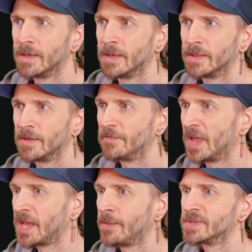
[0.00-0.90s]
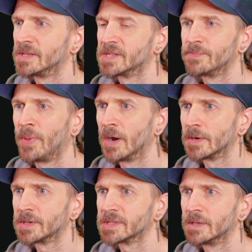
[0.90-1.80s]
The flames and
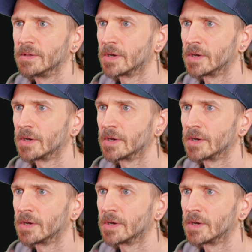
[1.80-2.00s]
sparks look